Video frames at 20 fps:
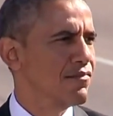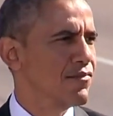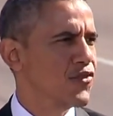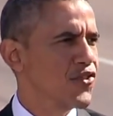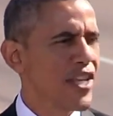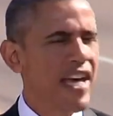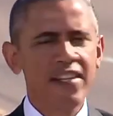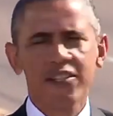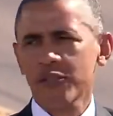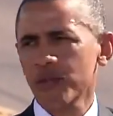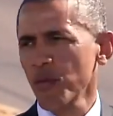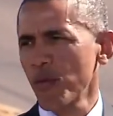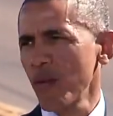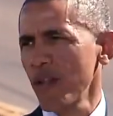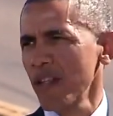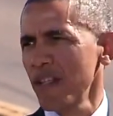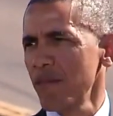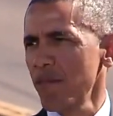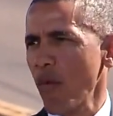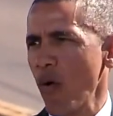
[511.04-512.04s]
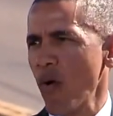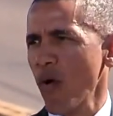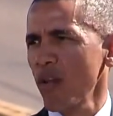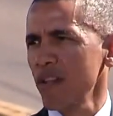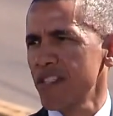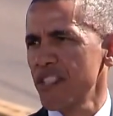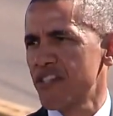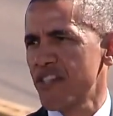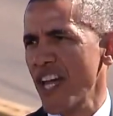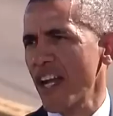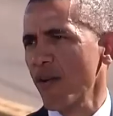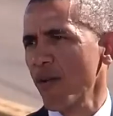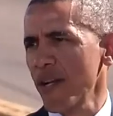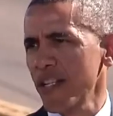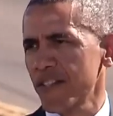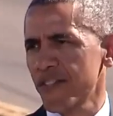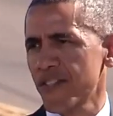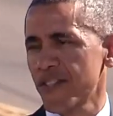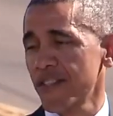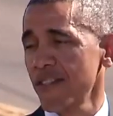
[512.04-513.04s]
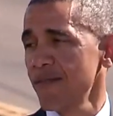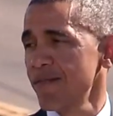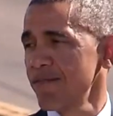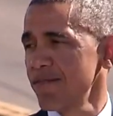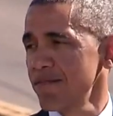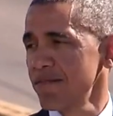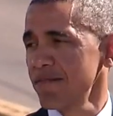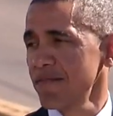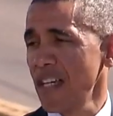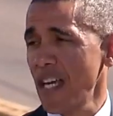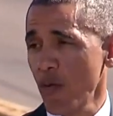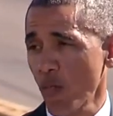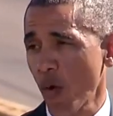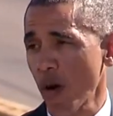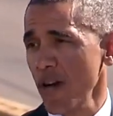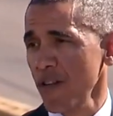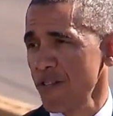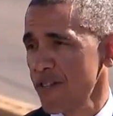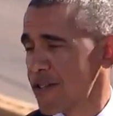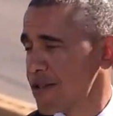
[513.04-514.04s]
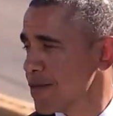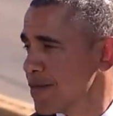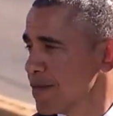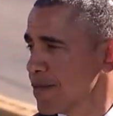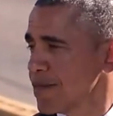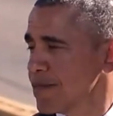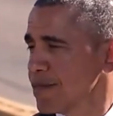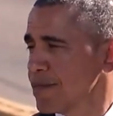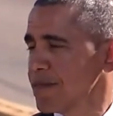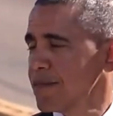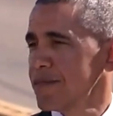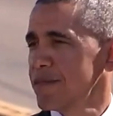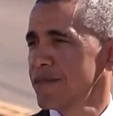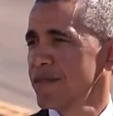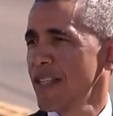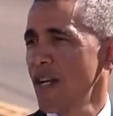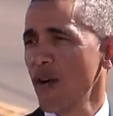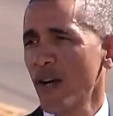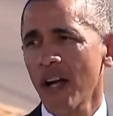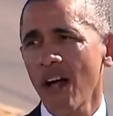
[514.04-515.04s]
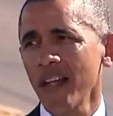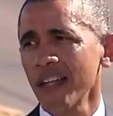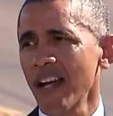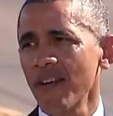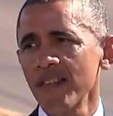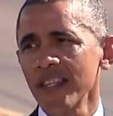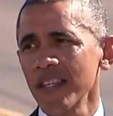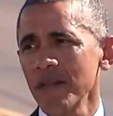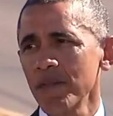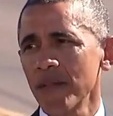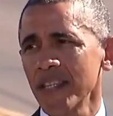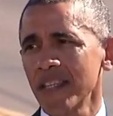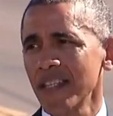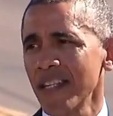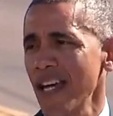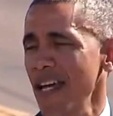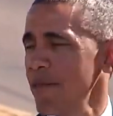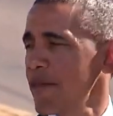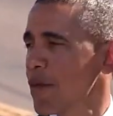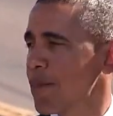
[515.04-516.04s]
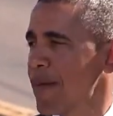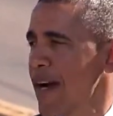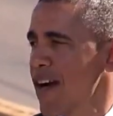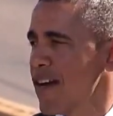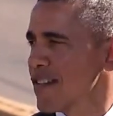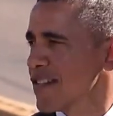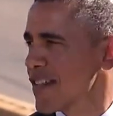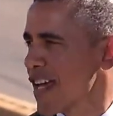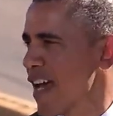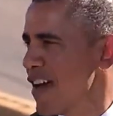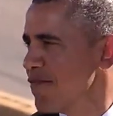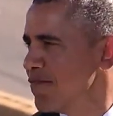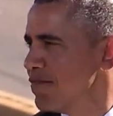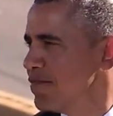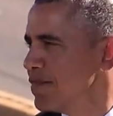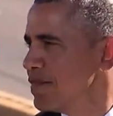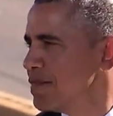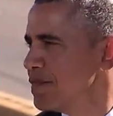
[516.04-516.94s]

sexual and moral degenerates, and worse. They were called everything but the name their parents gave them.